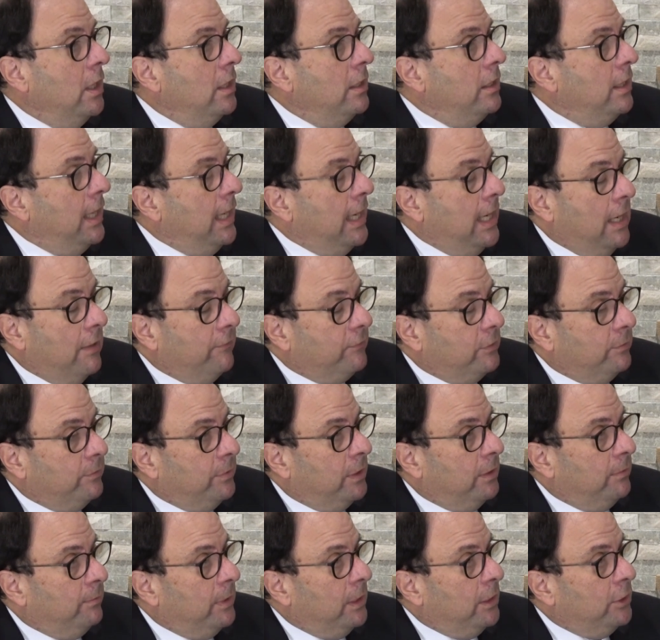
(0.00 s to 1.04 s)
They have to
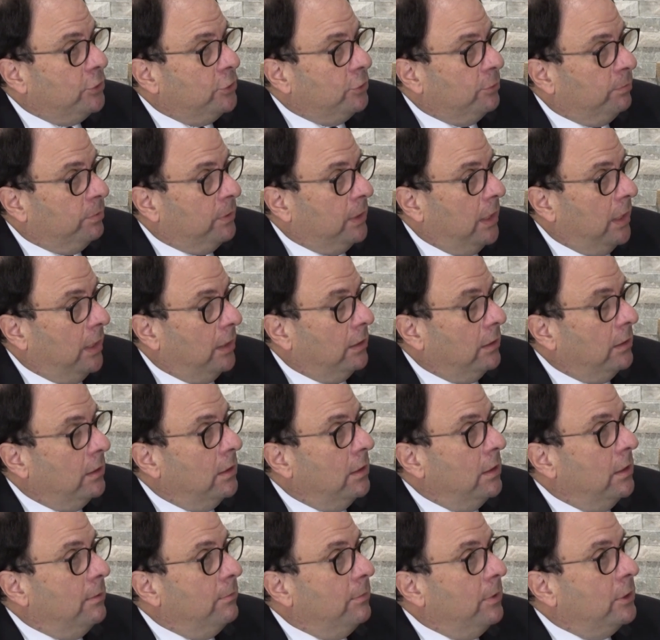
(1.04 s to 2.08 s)
be a major player,
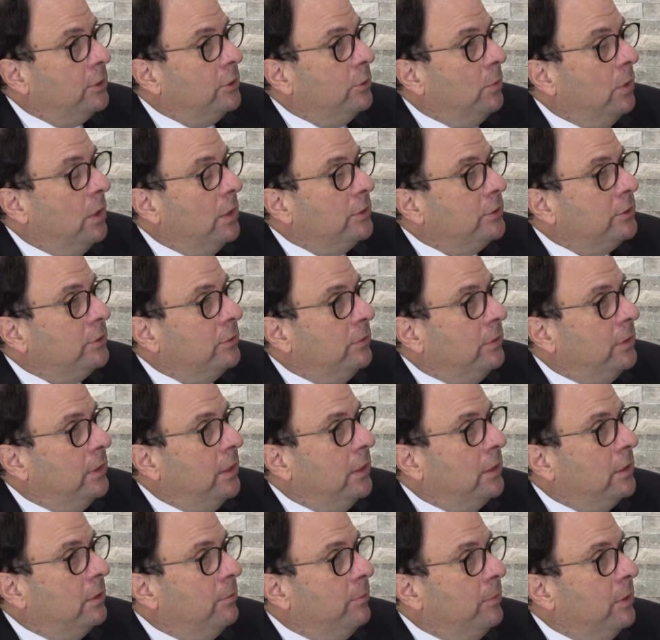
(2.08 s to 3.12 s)
but you also
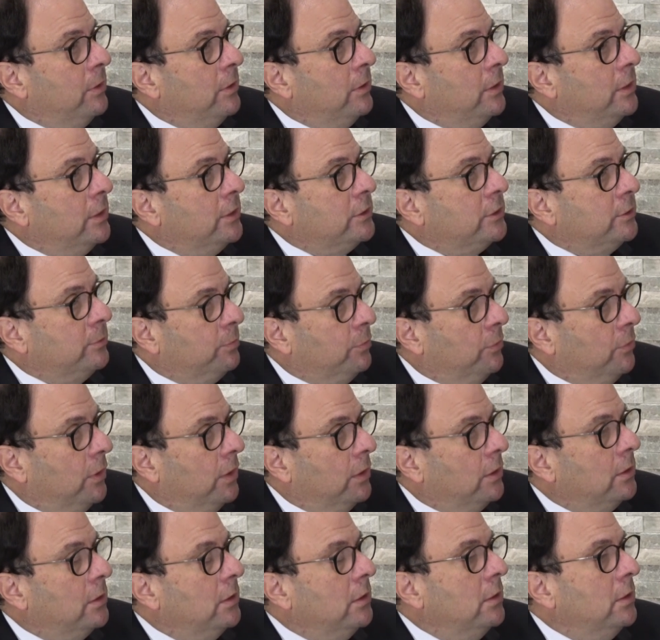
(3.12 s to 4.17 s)
need community
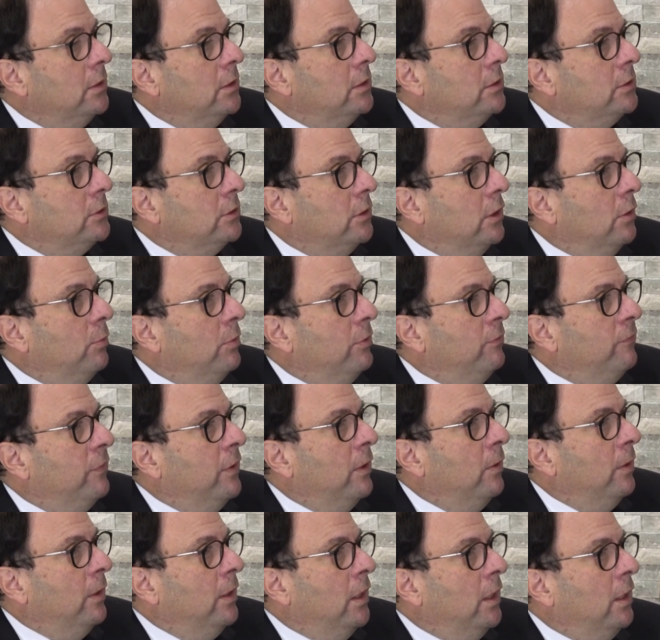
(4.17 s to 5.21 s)
support. So we
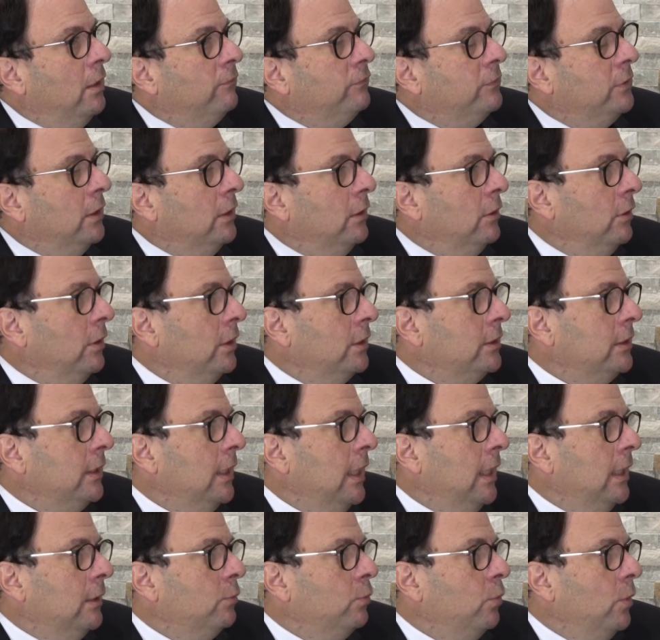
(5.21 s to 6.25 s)
very often looked
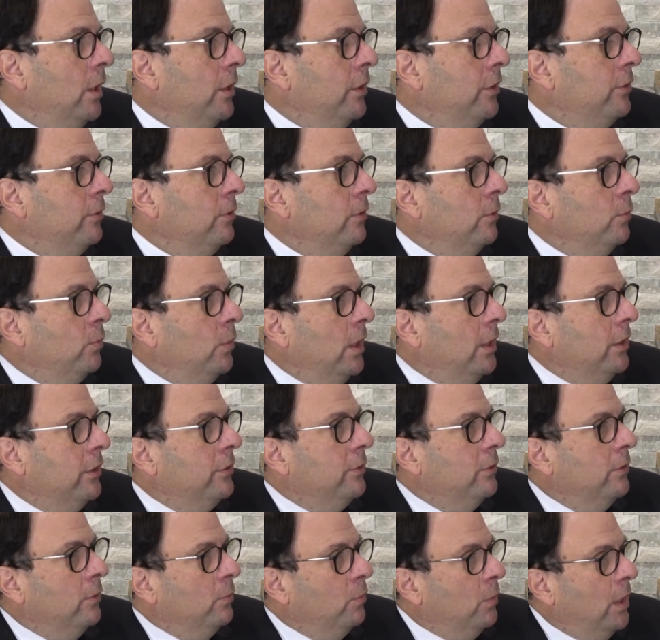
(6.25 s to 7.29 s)
at 1/3,
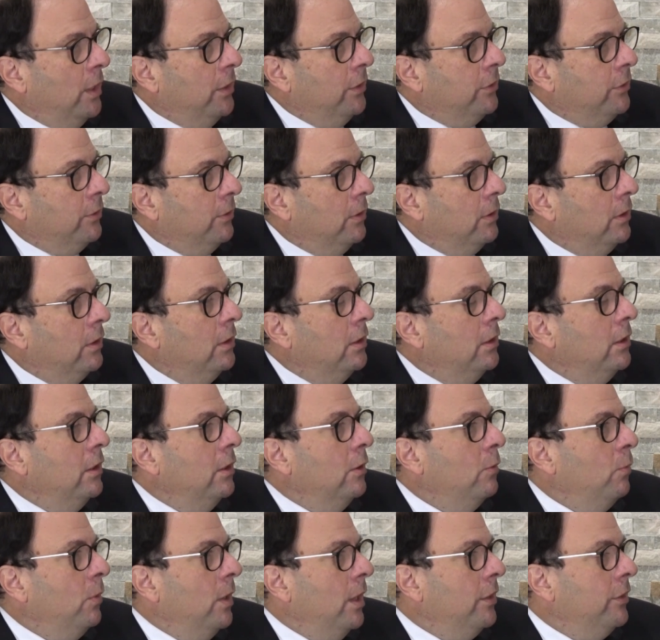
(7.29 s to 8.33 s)
1/3, 1/3.
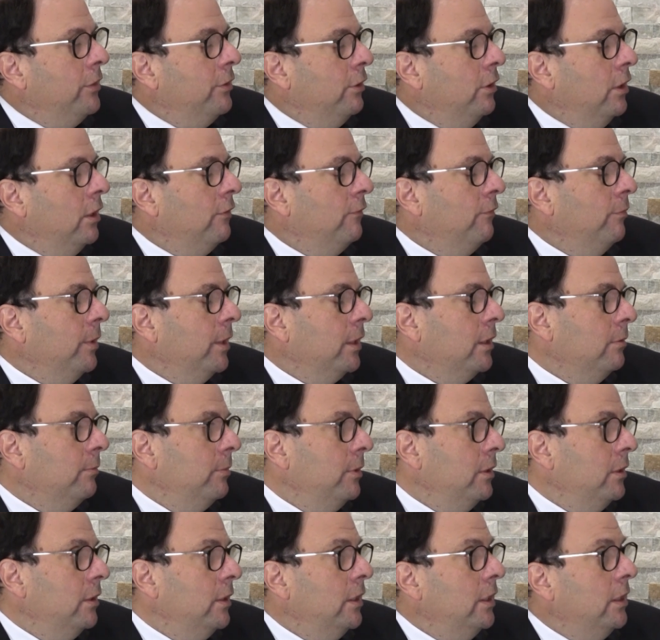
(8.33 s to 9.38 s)
1/3 from the
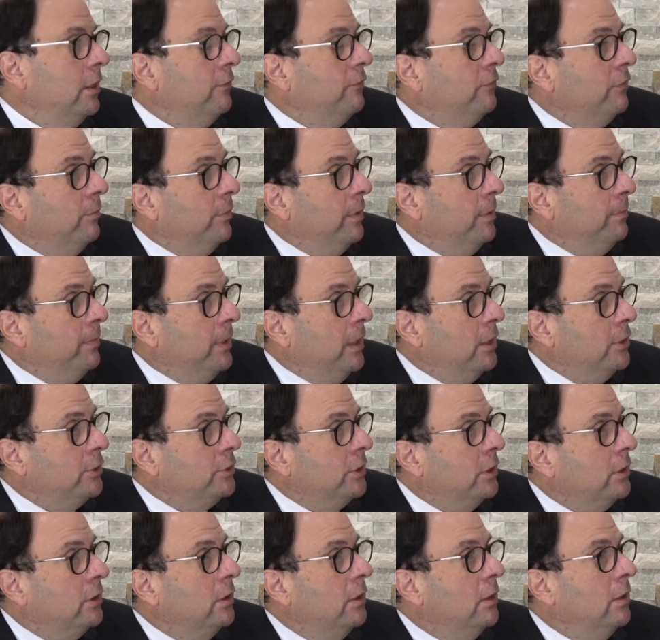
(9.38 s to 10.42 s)
community, from the
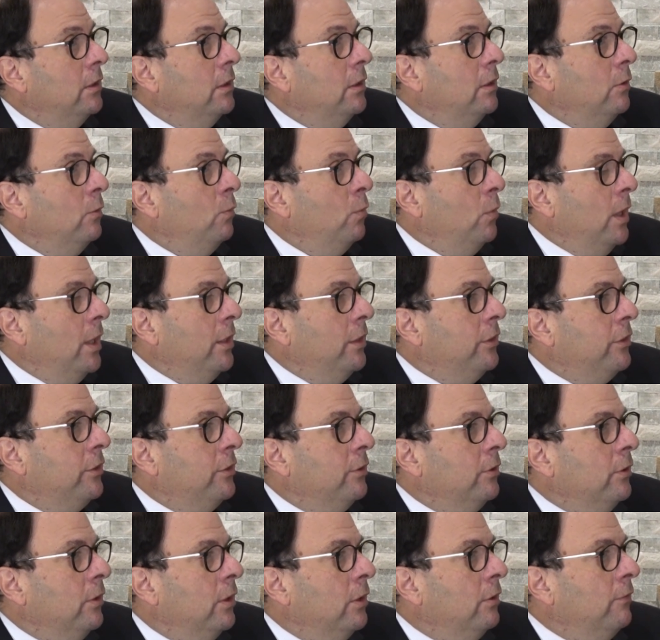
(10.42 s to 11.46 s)
budget,
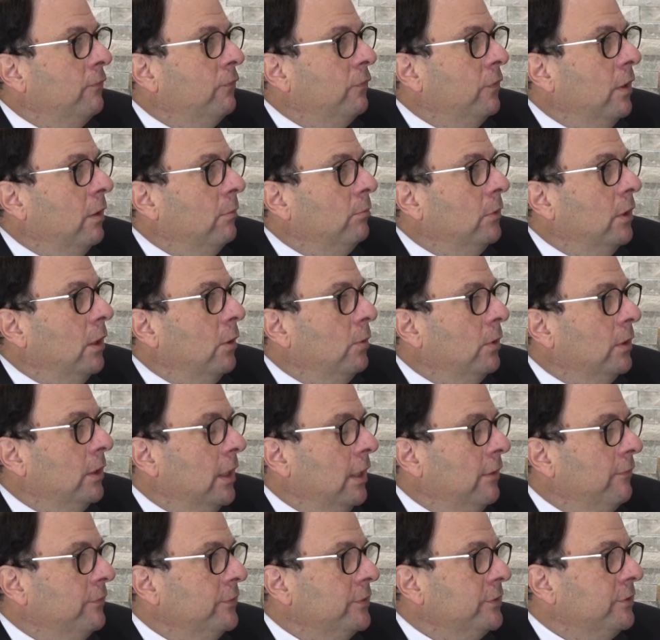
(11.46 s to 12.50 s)
1/3 from lower
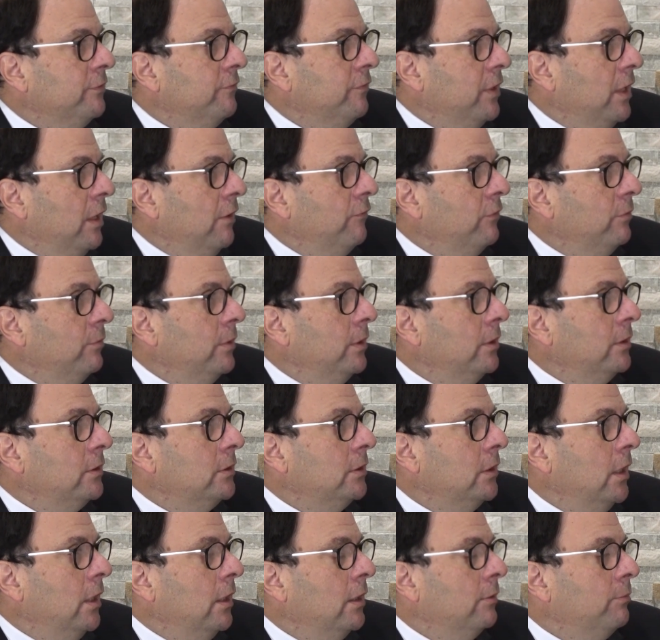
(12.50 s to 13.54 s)
levels of government,
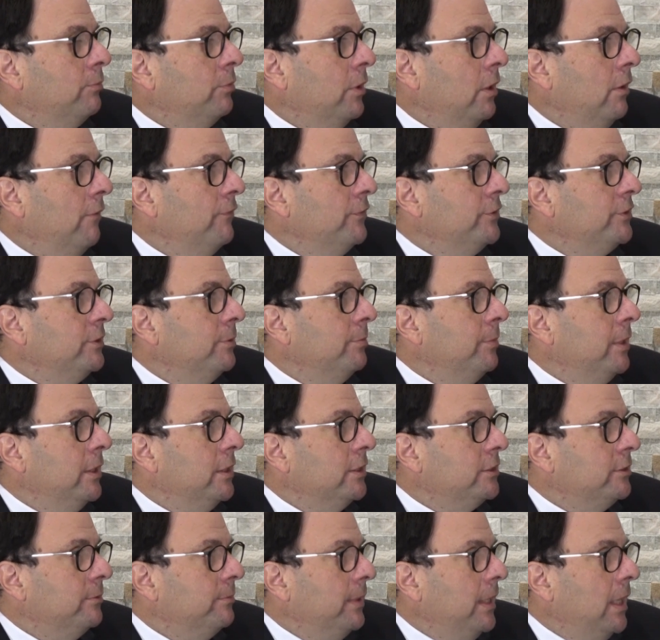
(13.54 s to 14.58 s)
the province and the
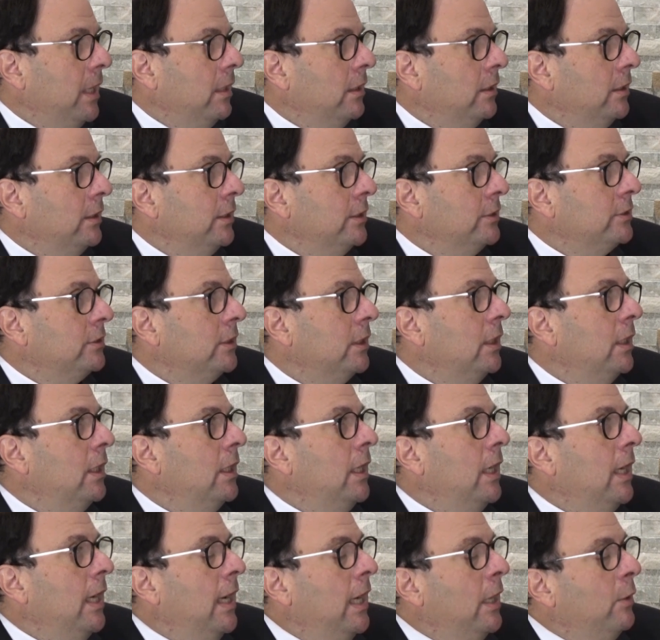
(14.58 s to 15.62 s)
municipalities,
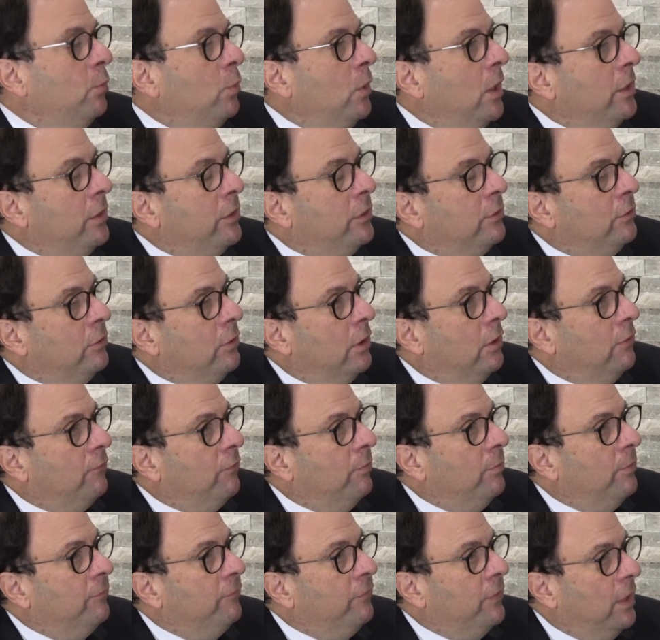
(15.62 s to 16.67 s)
and 1/3
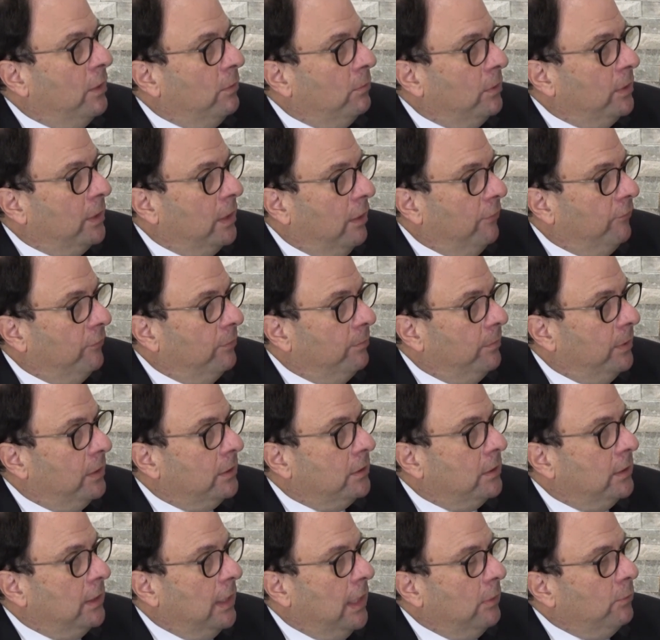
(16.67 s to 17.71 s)
from the federal
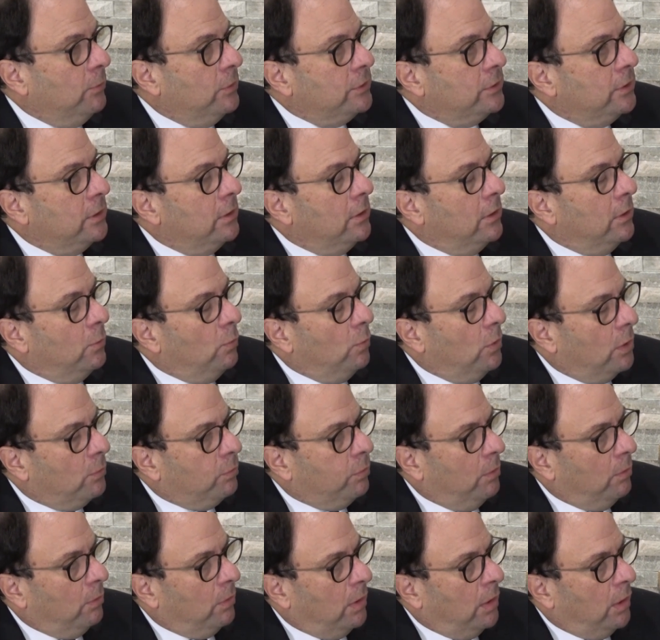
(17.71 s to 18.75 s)
government. And that was what
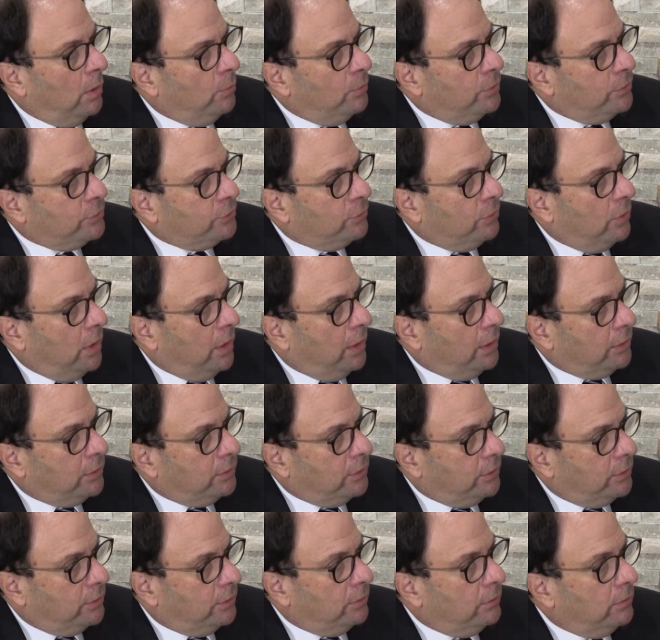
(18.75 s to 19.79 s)
we were always trying
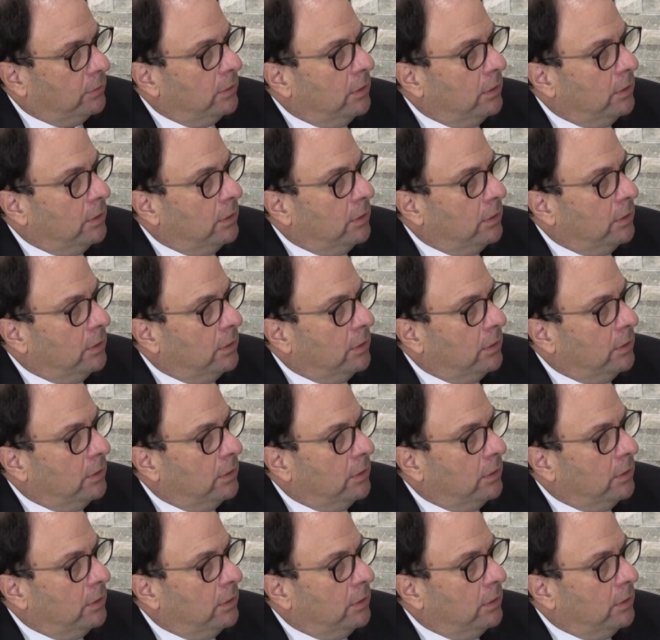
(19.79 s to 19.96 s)
to do.